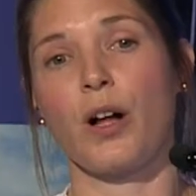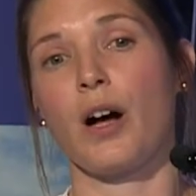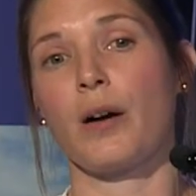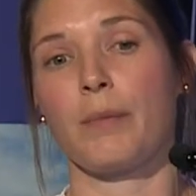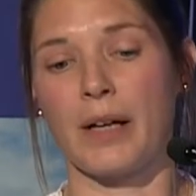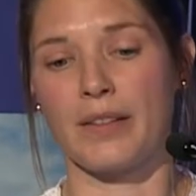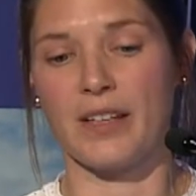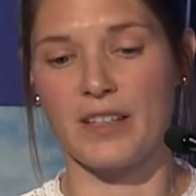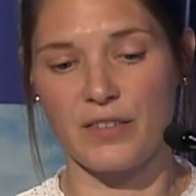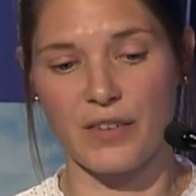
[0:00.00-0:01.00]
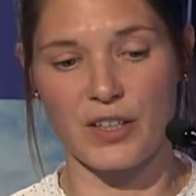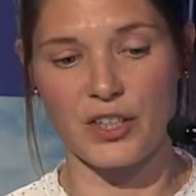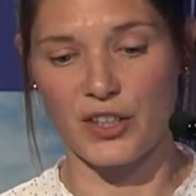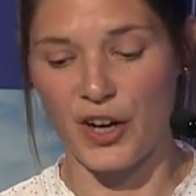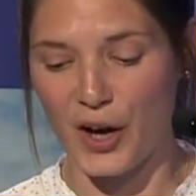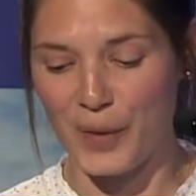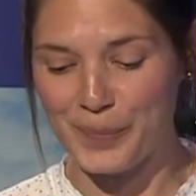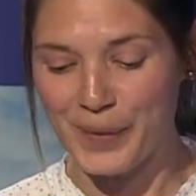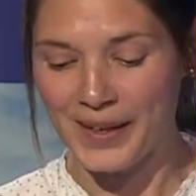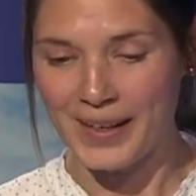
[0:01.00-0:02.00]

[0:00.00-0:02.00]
arm and the intervention arm.